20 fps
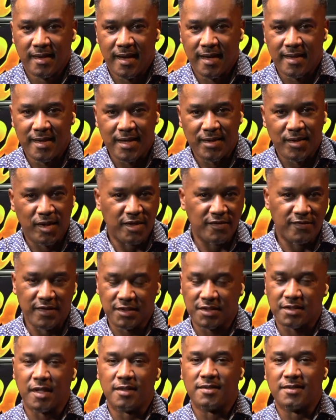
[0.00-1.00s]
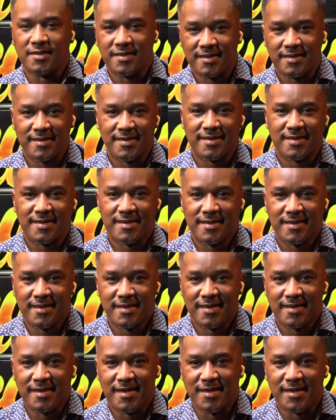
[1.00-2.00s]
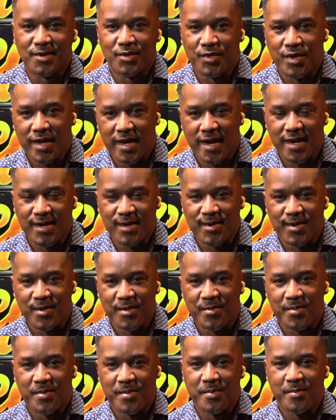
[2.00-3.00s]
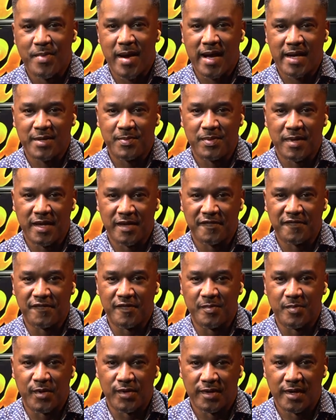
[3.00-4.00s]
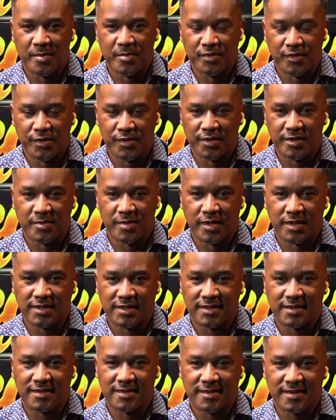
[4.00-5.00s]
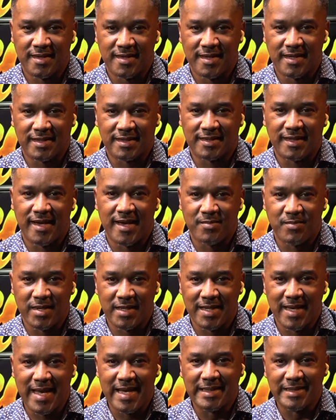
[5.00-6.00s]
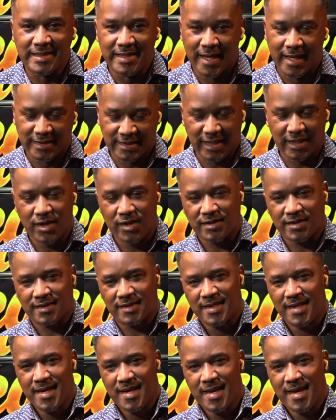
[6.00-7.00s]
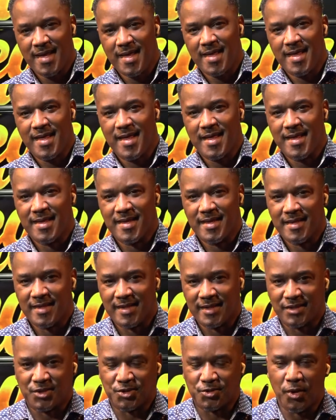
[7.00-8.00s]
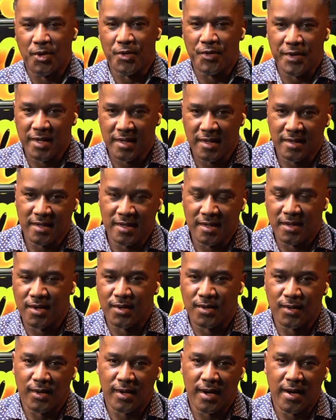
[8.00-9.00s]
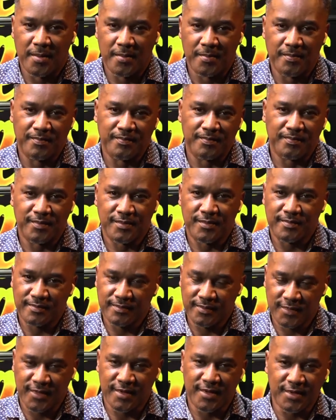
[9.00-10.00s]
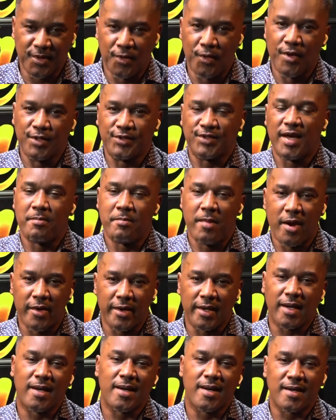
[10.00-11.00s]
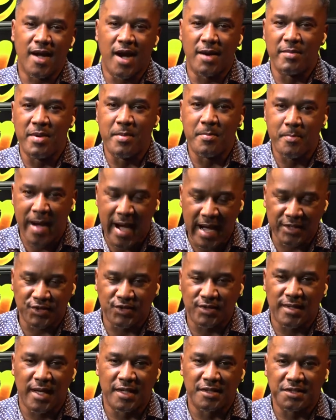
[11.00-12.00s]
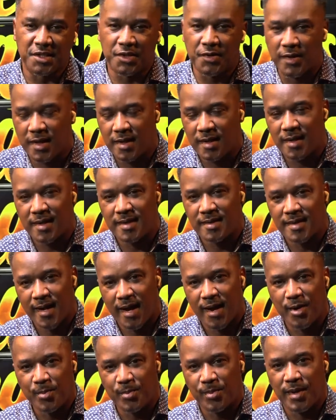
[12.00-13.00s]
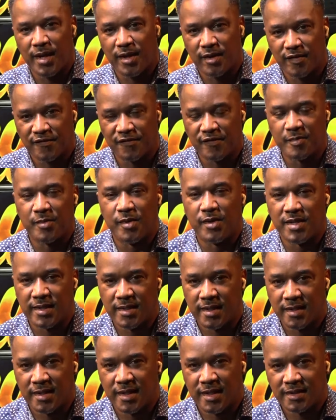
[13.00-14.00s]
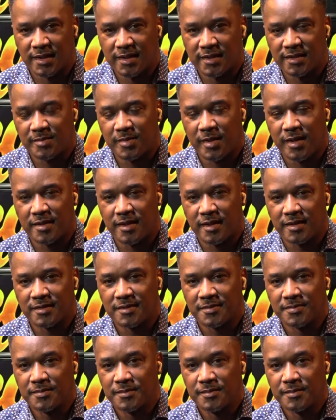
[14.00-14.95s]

And then all of a sudden, you know, we hear you're back playing football abroad, but this time in India. Tell us the story, you know, going to America, coming back to Nigeria, and now playing your football in India. Tell us about that.